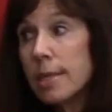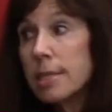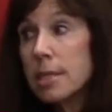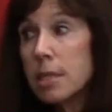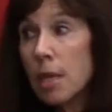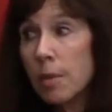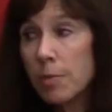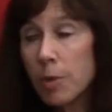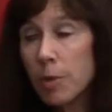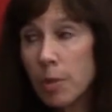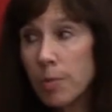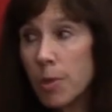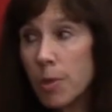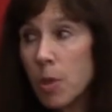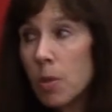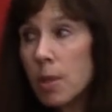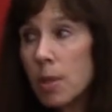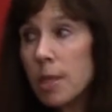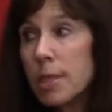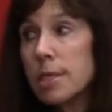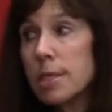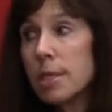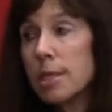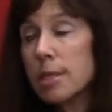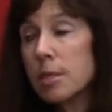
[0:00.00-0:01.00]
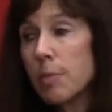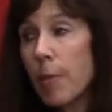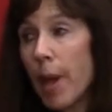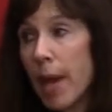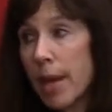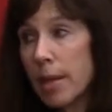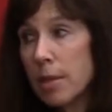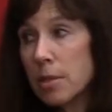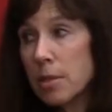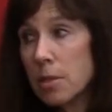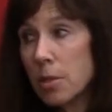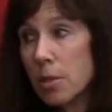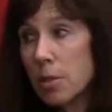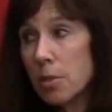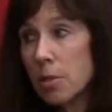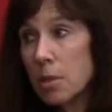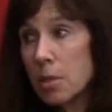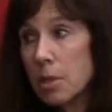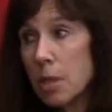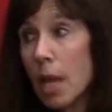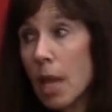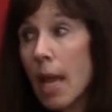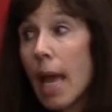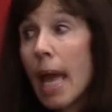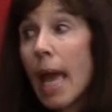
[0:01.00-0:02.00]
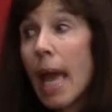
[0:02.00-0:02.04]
in some communities Hispanic students,